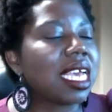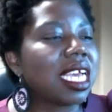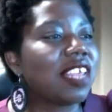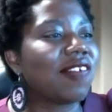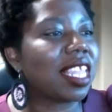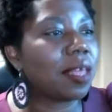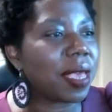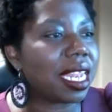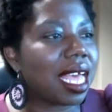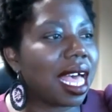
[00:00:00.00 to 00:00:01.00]

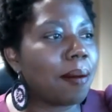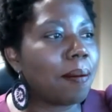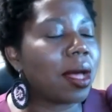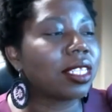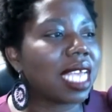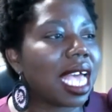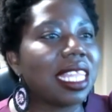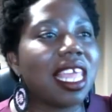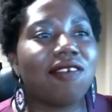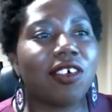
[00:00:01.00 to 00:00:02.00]
developing a
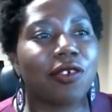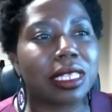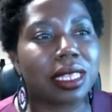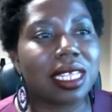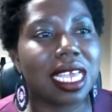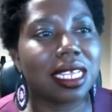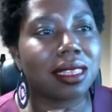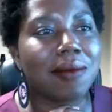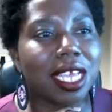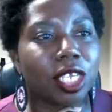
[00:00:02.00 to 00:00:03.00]
multi-level resilience
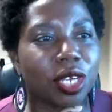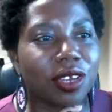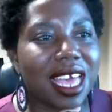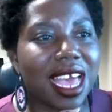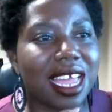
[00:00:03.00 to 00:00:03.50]
measure that,